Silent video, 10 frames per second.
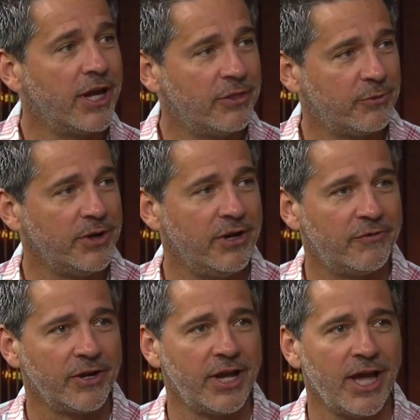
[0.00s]
at three
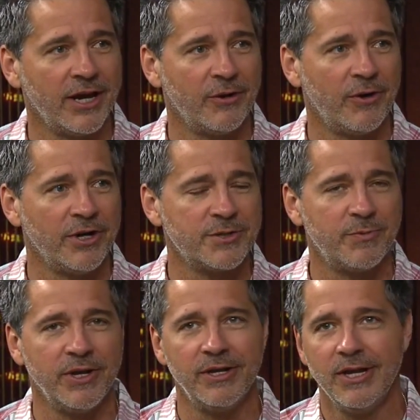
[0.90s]
different yeah. categories.
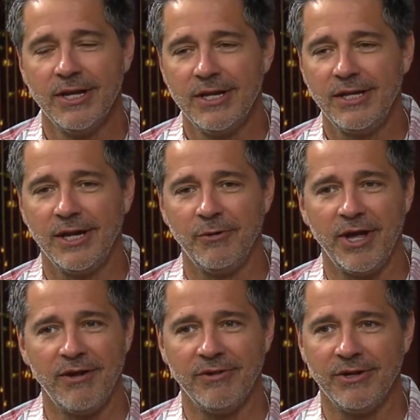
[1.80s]
But you know, we
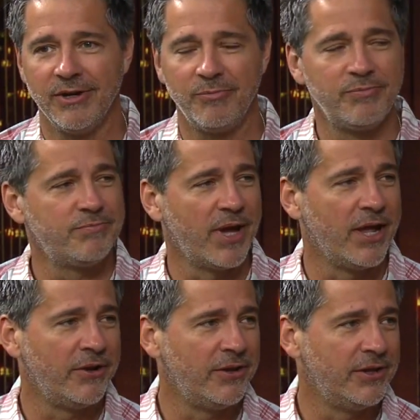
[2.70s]
have a, a
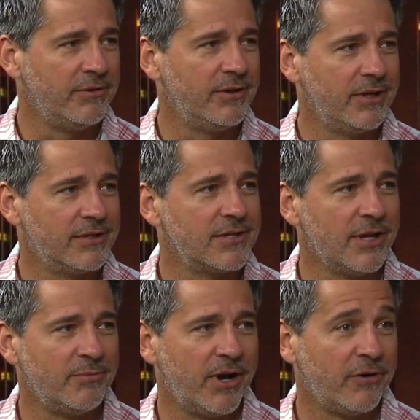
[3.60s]
panel, and it's
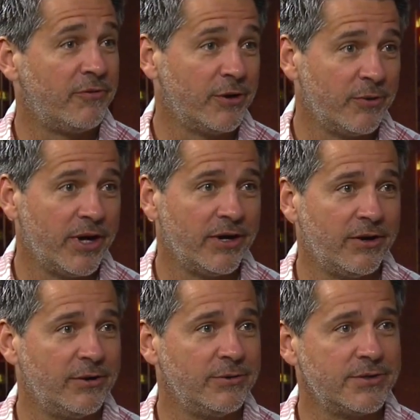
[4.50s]
led by our photo
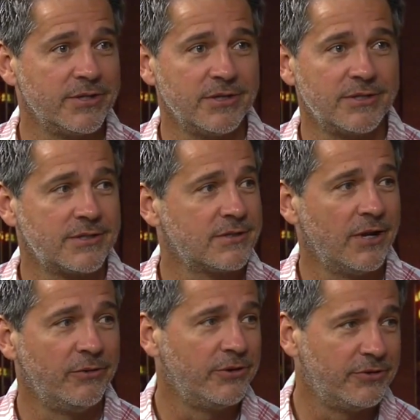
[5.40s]
editor who sees
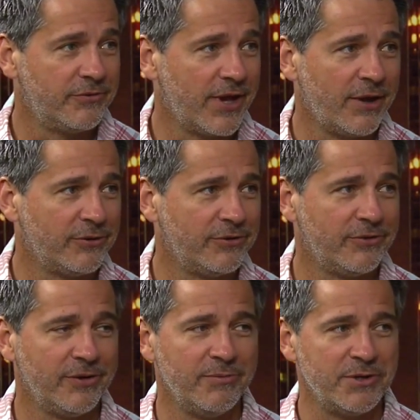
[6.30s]
hundreds of thousands
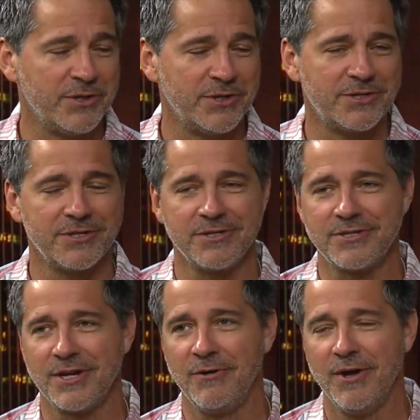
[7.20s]
of images. And
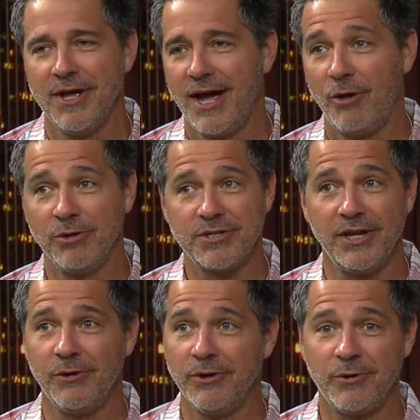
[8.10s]
so I will tell
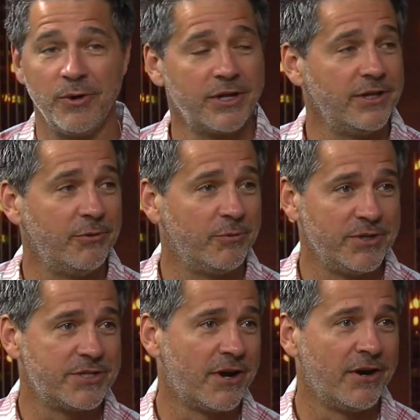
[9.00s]
you real quickly when we
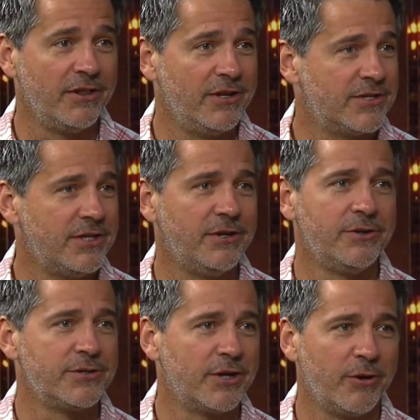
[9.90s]
started this
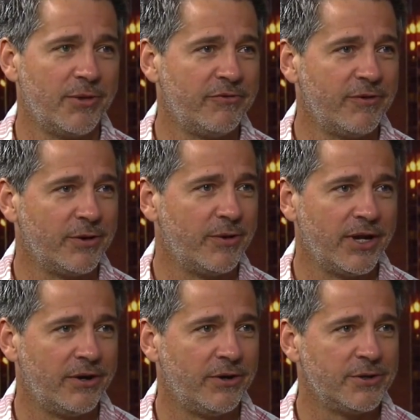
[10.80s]
years ago, my photo
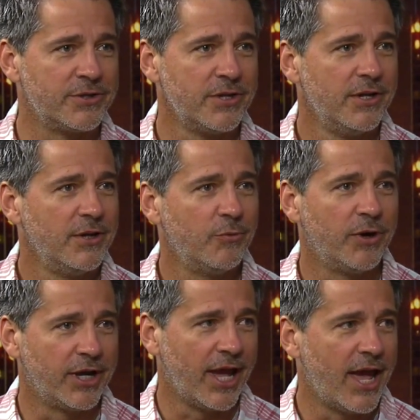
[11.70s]
editors were
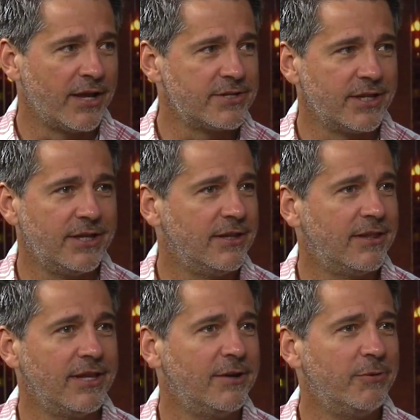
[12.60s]
aghast. They didn't
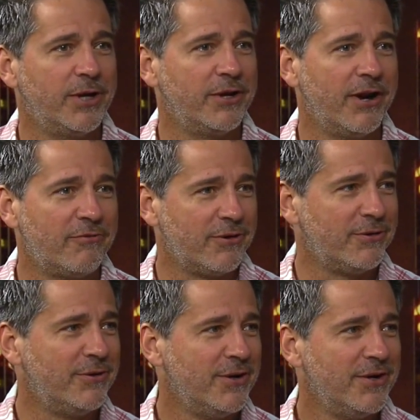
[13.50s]
think we could
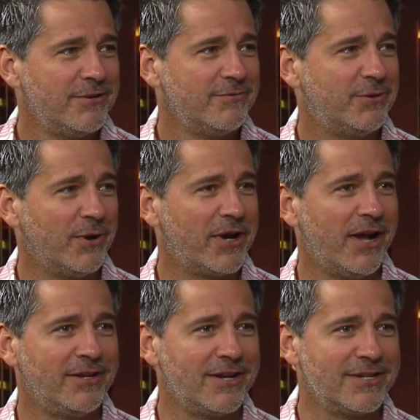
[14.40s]
ever do a
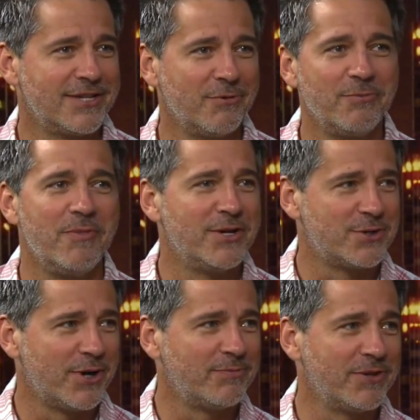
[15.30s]
contest that would
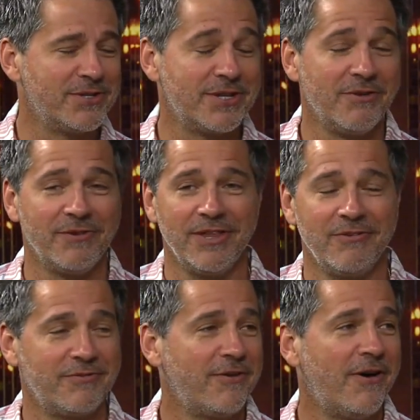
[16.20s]
measure up to the stuff, and
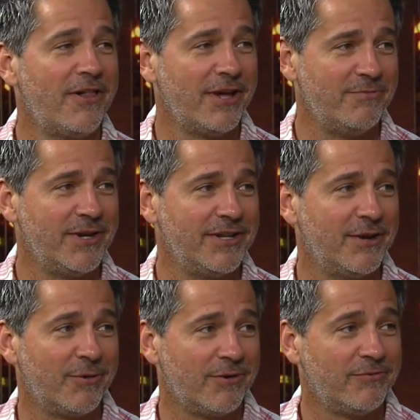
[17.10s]
they've all admitted they
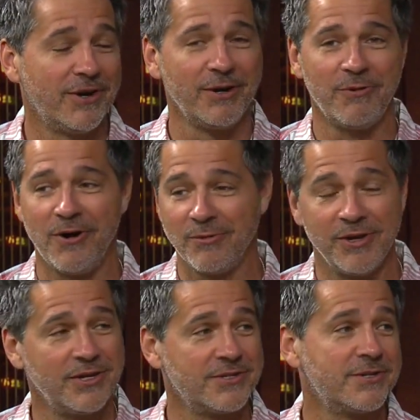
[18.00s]
were very wrong
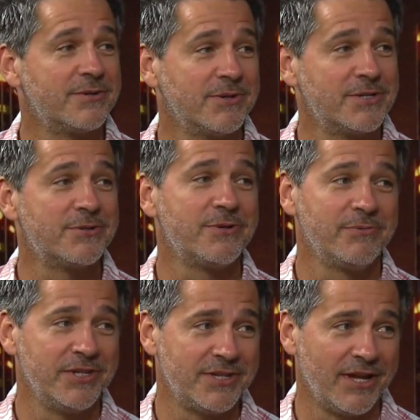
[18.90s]
because there's some
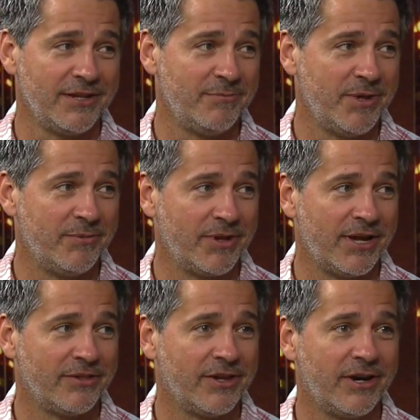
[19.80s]
extremely talented people
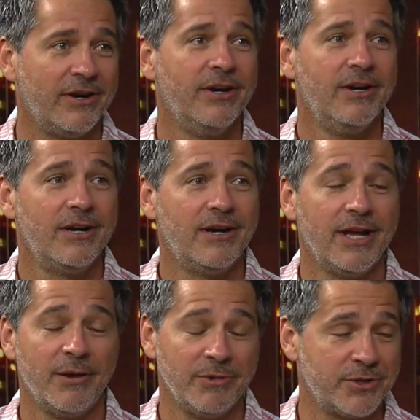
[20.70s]
out there, uh, wow. uh,
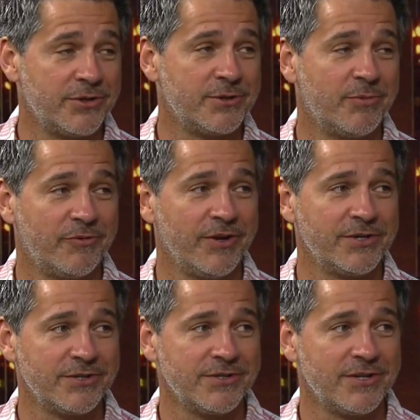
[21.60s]
amateurs and professionals